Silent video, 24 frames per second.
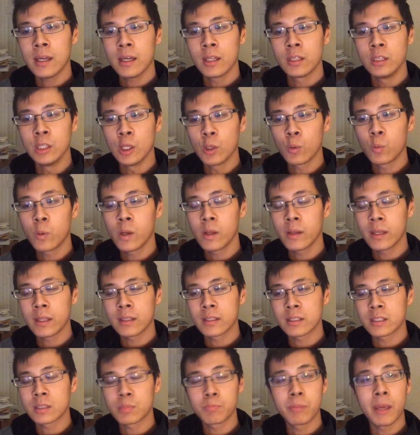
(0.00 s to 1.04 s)
they're willing
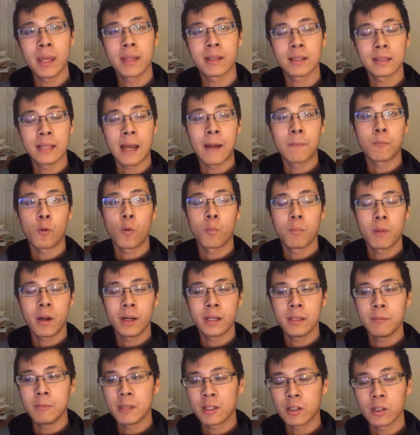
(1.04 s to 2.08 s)
to spend a lot more
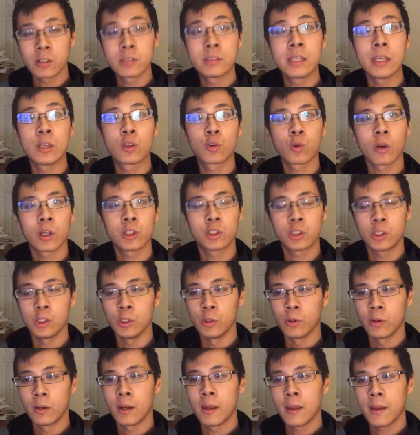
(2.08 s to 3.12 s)
money because they trust you.